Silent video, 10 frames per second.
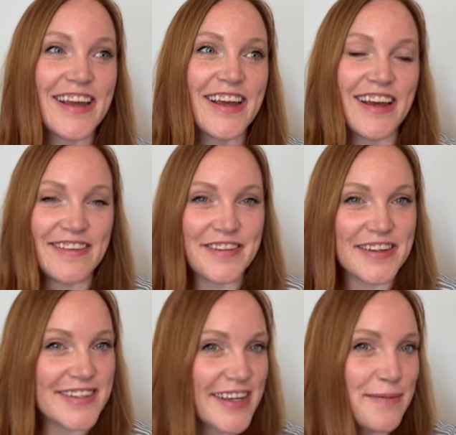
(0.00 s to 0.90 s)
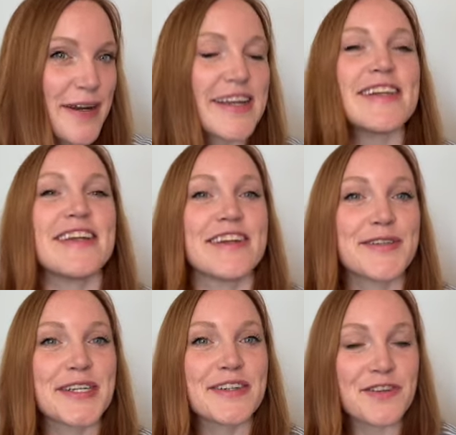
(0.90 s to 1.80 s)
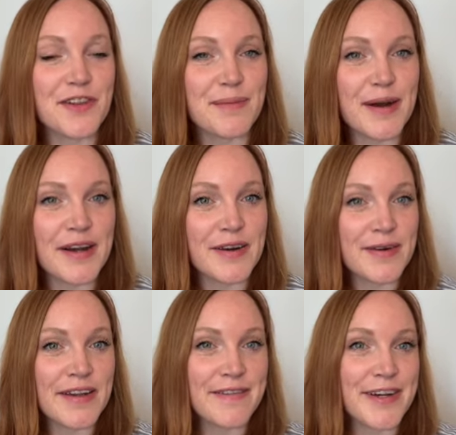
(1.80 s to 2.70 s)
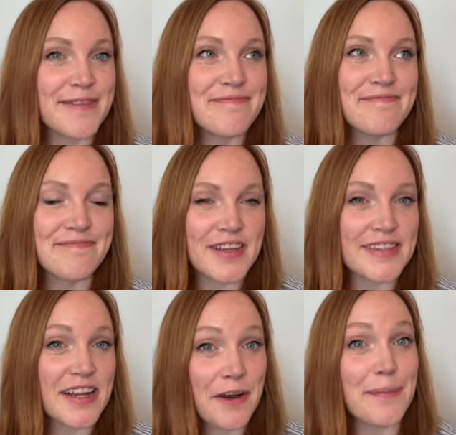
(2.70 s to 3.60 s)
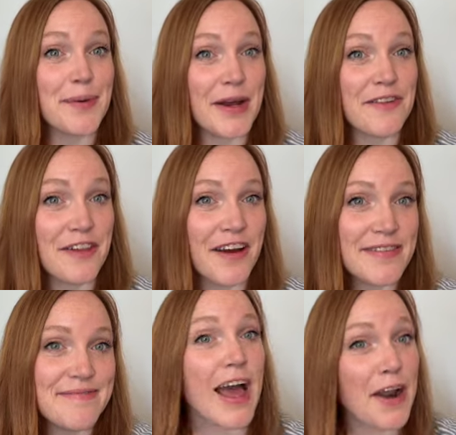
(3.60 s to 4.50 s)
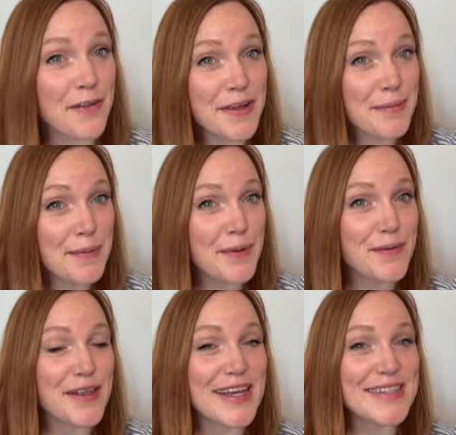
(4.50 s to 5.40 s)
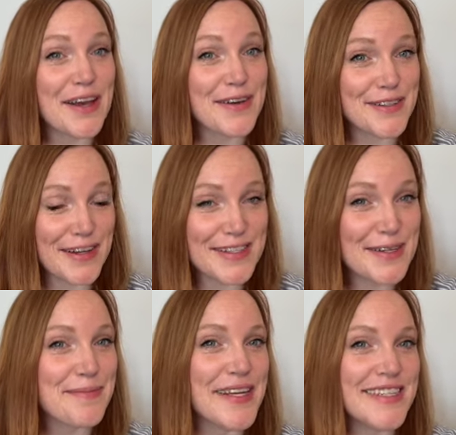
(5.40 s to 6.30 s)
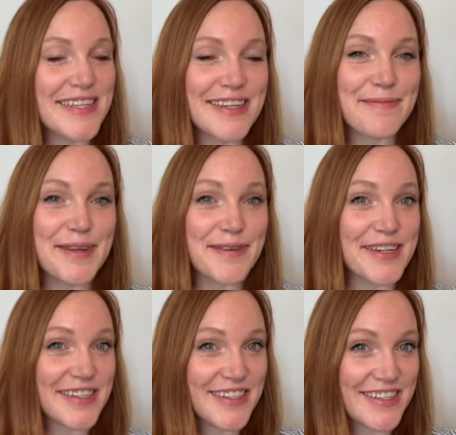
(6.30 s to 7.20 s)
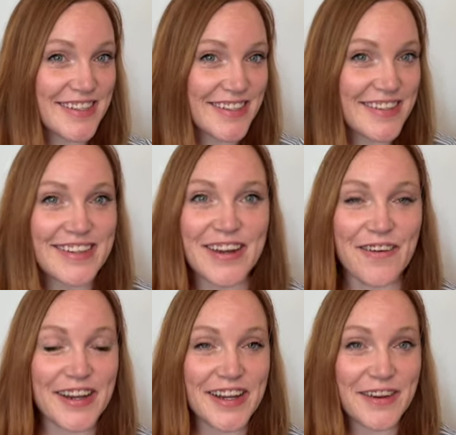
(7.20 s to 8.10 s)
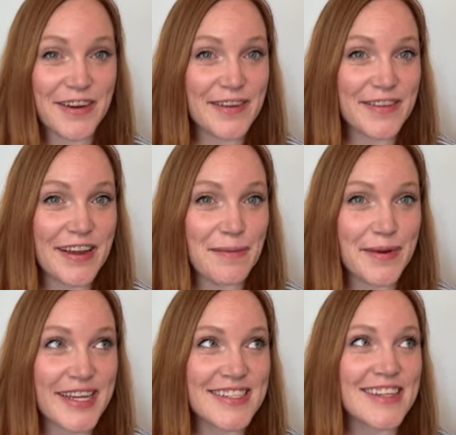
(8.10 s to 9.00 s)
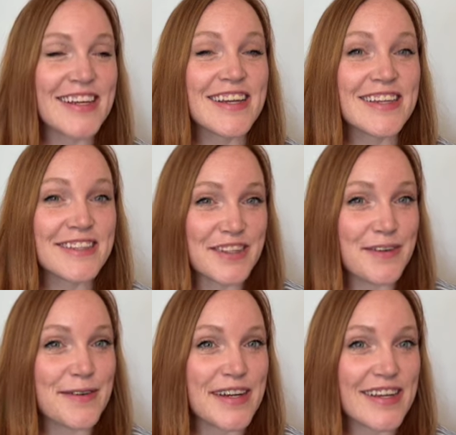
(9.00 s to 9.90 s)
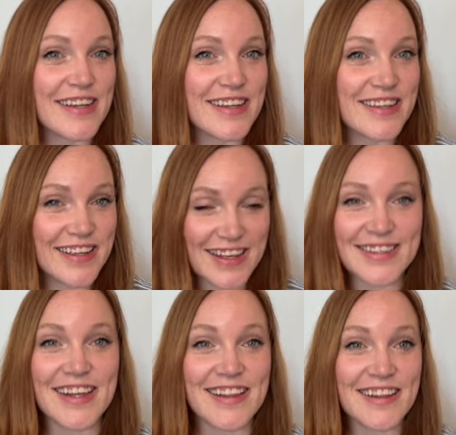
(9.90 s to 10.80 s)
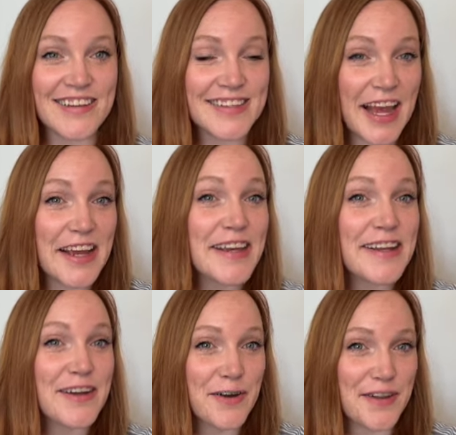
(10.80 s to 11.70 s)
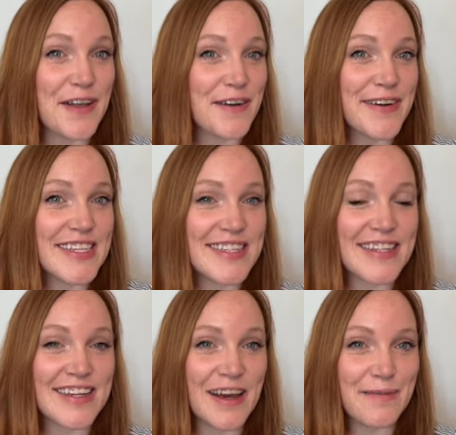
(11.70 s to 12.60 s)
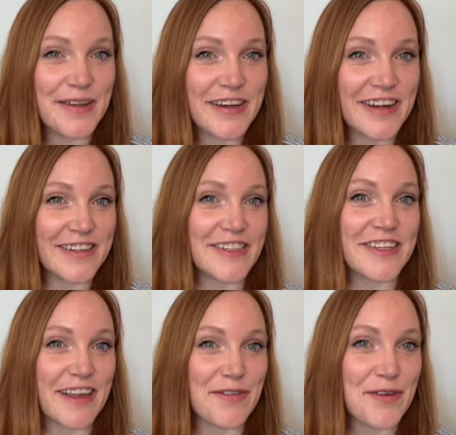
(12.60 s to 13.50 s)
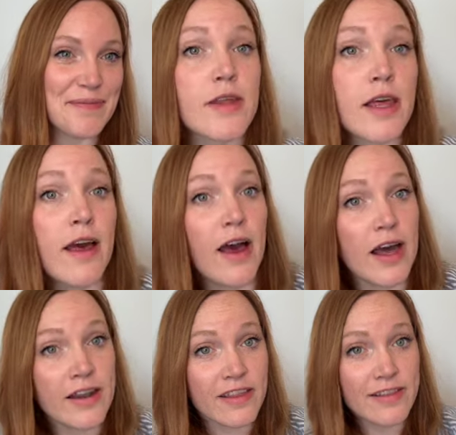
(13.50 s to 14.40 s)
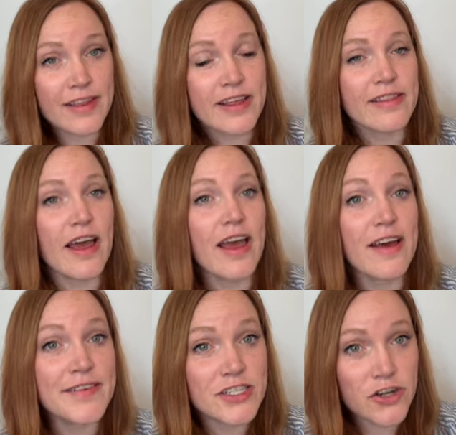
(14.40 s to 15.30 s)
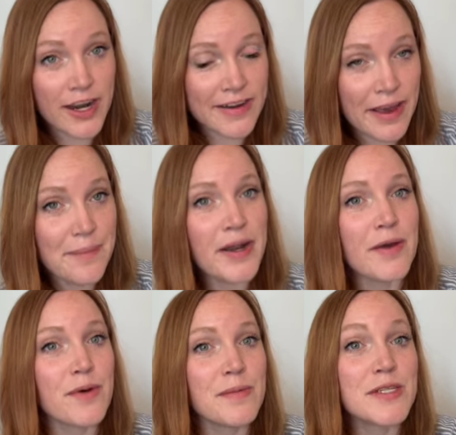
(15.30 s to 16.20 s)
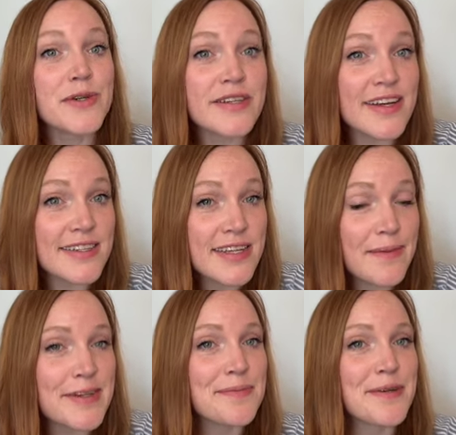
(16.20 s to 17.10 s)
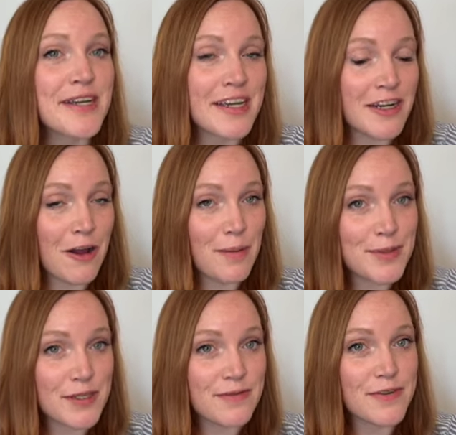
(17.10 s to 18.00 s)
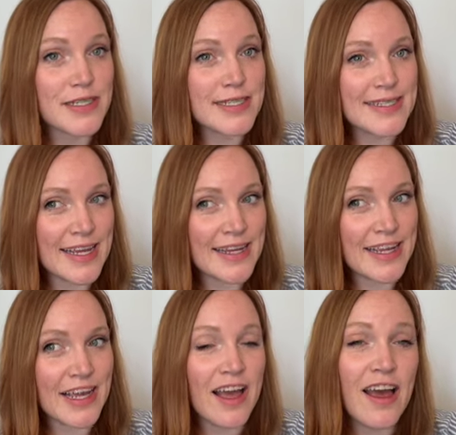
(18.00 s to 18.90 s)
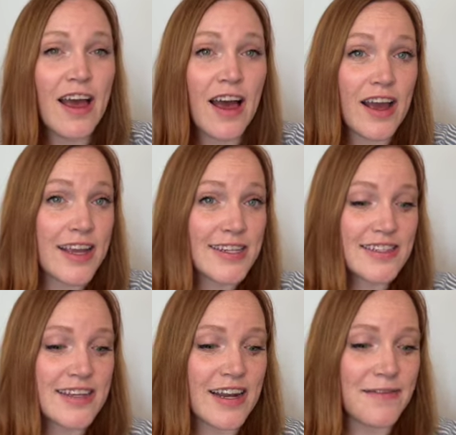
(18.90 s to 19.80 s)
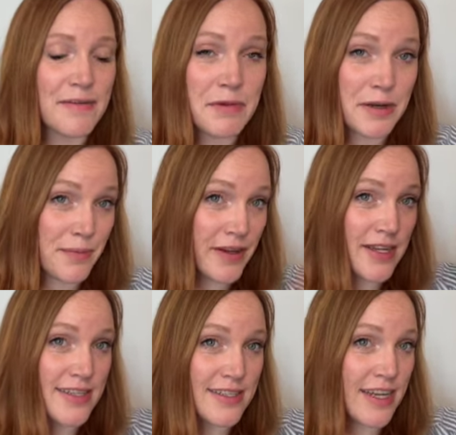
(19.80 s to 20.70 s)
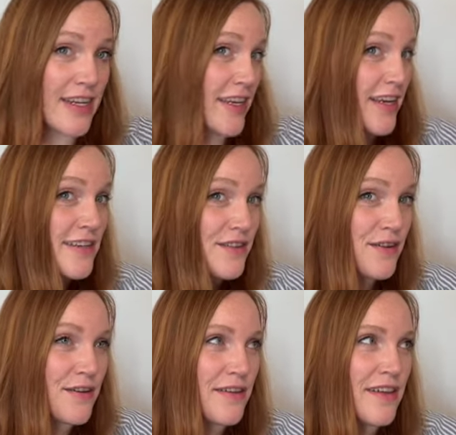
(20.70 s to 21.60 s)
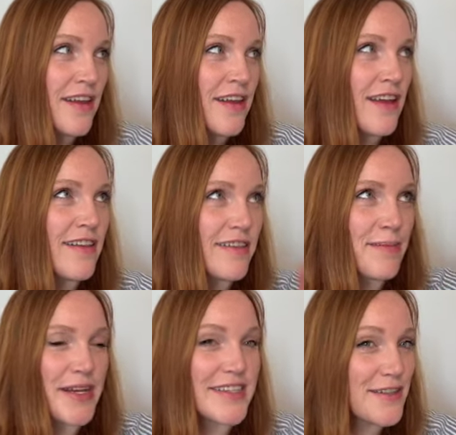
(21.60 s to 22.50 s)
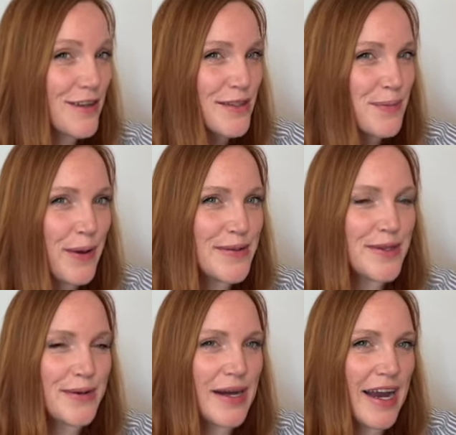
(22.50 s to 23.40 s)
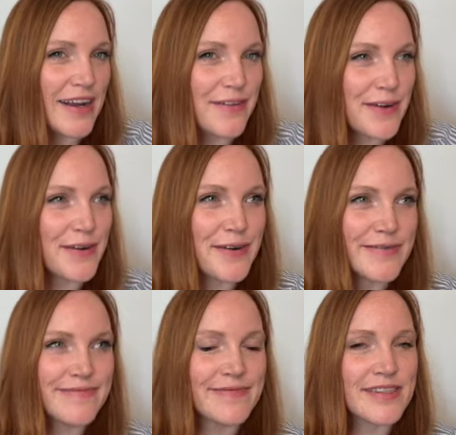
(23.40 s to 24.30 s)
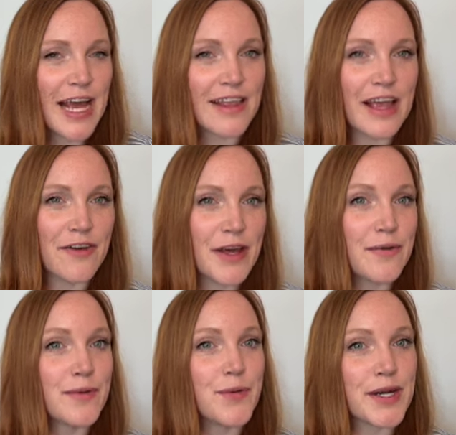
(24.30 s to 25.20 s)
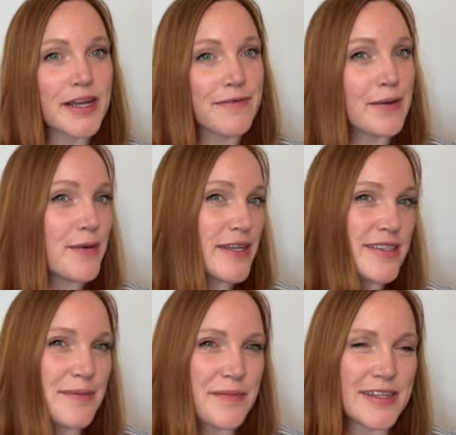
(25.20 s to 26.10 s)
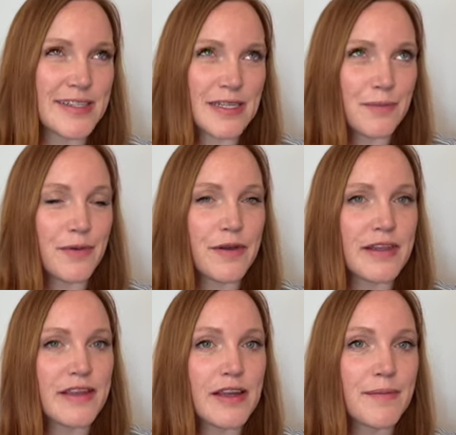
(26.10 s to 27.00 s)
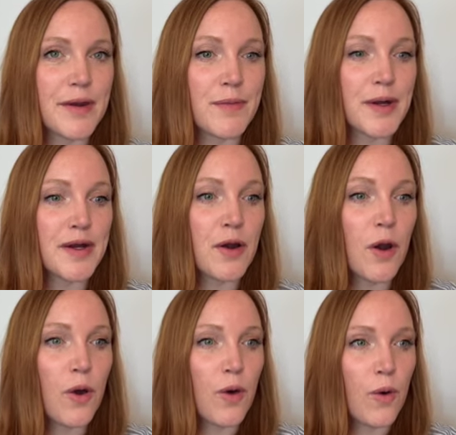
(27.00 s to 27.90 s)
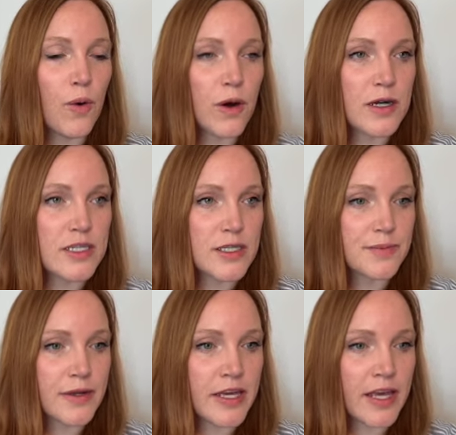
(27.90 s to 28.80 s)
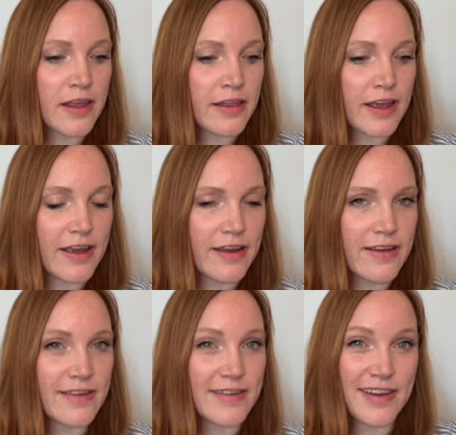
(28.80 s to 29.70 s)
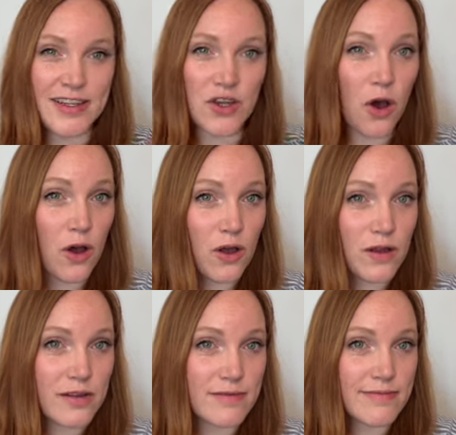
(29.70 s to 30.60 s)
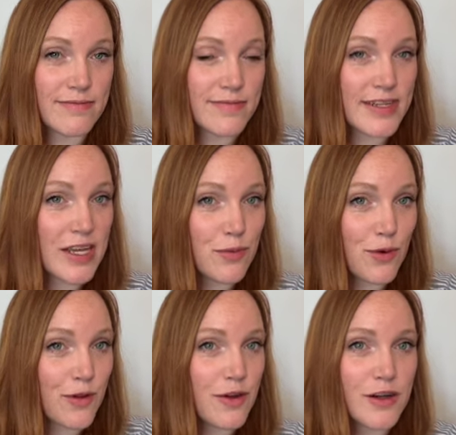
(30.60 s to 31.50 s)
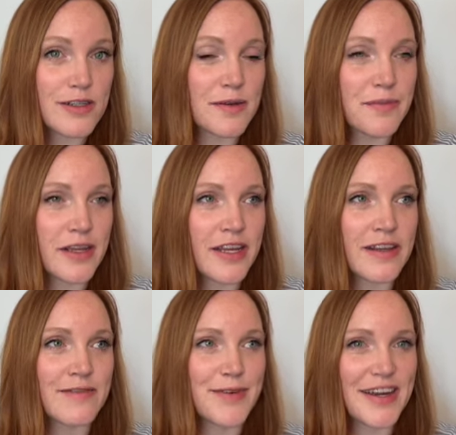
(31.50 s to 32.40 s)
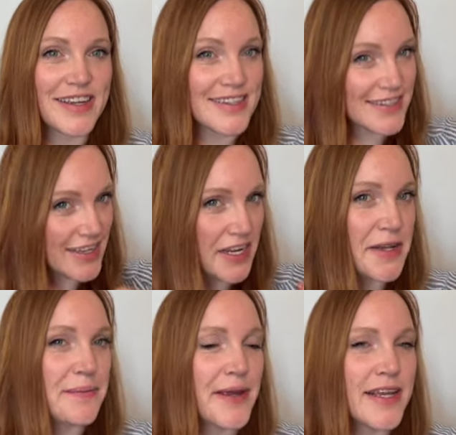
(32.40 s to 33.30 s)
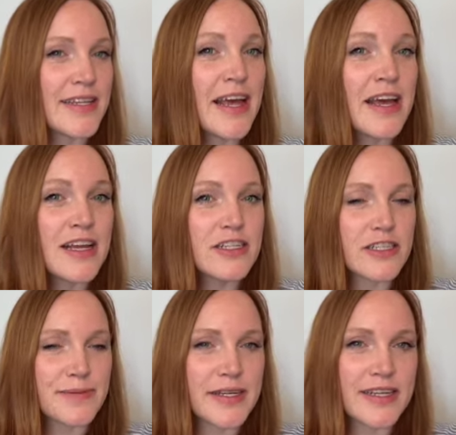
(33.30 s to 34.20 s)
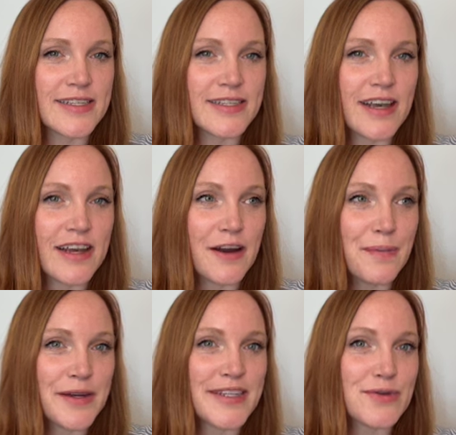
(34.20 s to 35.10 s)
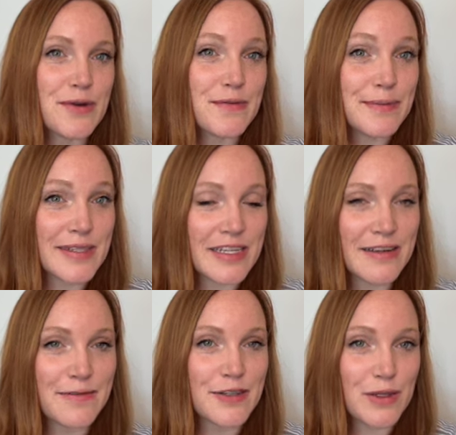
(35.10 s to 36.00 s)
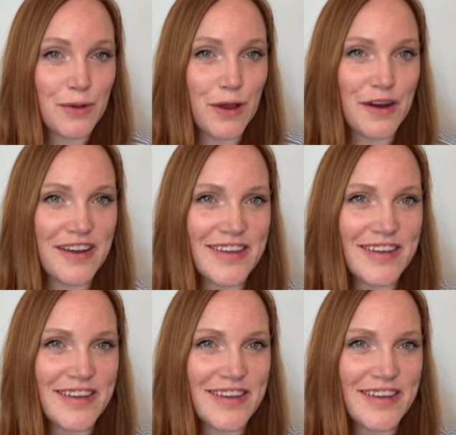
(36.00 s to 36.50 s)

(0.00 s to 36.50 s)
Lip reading: And if you can take a break and eat a quick granola bar or whatever, that's gonna help you out a lot. I don't think people realize how exhausting painting can be when you're just going without breaks. So yes, that little snack can go a long ways in helping your energy level. Another thing that I haven't tried yet, but I will be doing next time, is bringing in an option for standing. I can't decide if I'm gonna bring a standing easel. The paintings are small, so I don't know exactly how that would work. If I bring something simple, I think it might work, or just bringing like a tall table or something where I can stand and paint, just because I got pretty sore from sitting for so long.